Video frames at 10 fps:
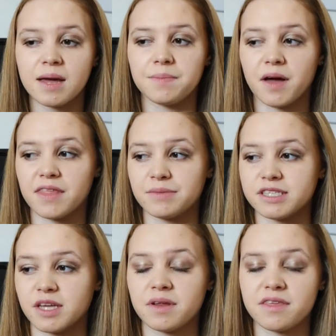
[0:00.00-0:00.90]
but there were
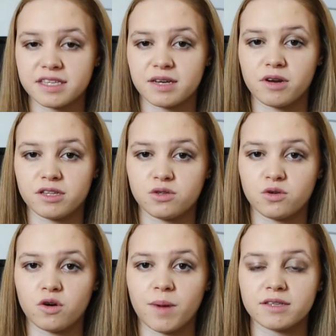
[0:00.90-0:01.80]
so many things I wanted to
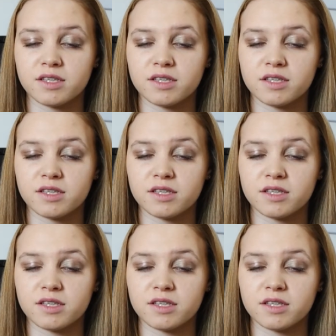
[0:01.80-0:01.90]
talk about,